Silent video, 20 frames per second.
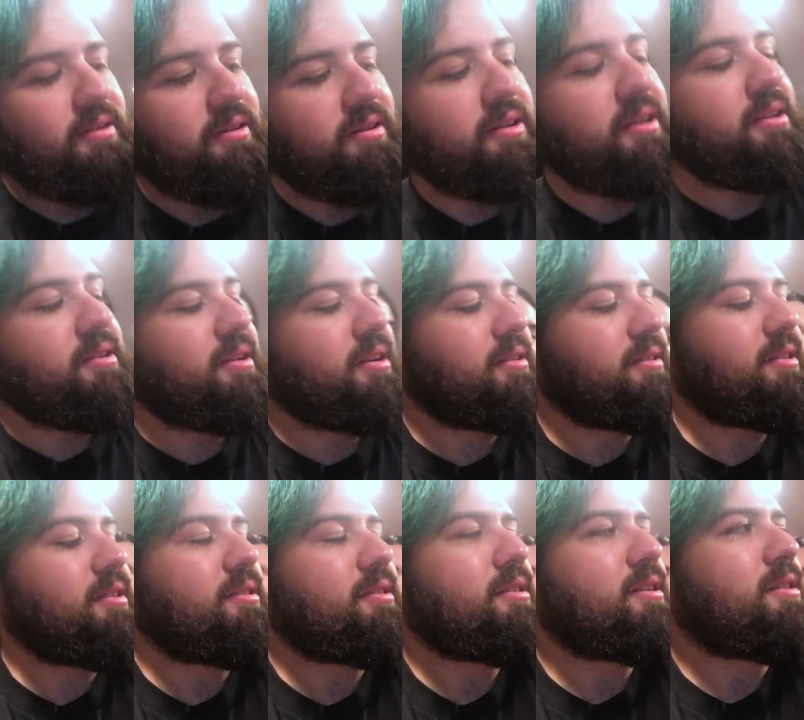Can you get
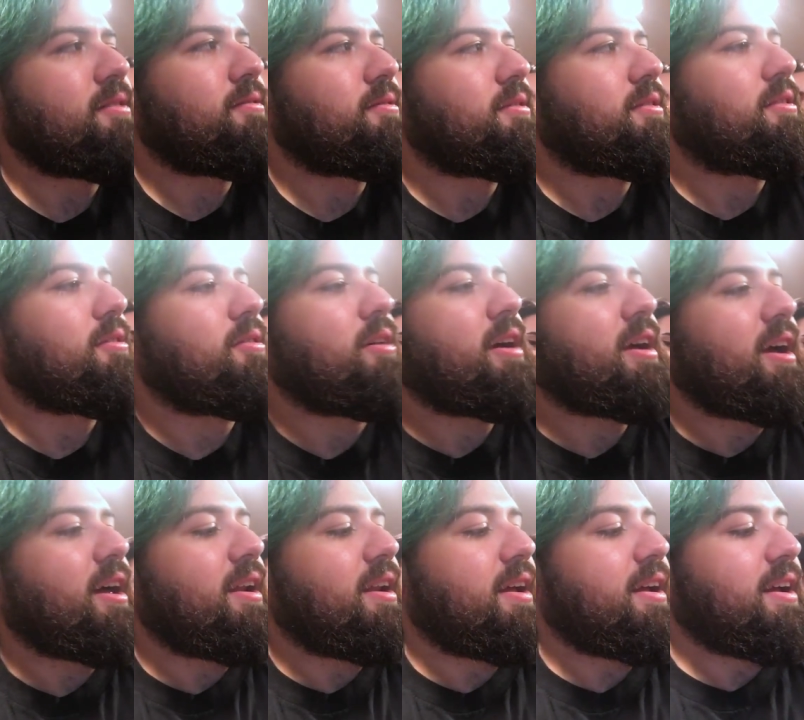these out? Oh, I got it. I
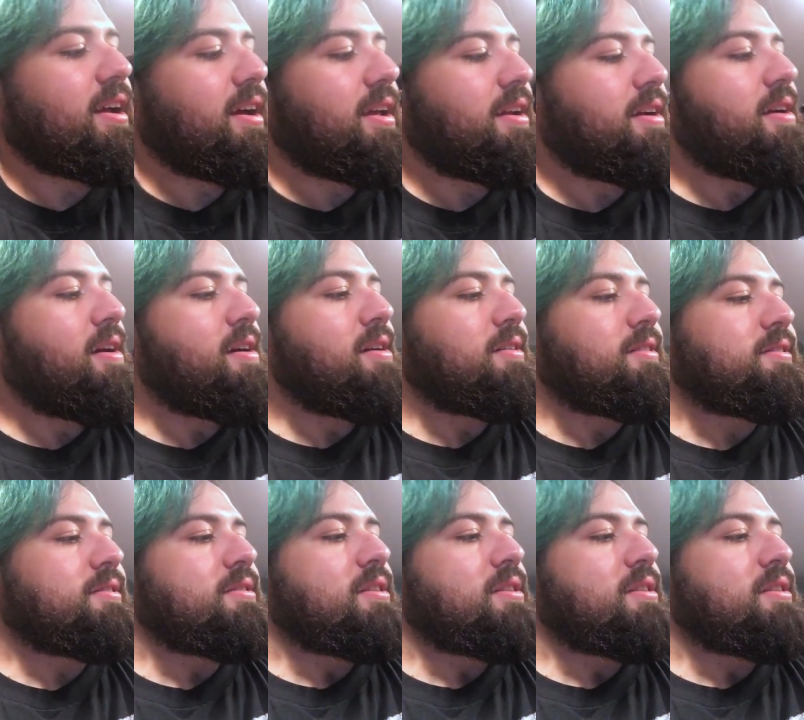got it.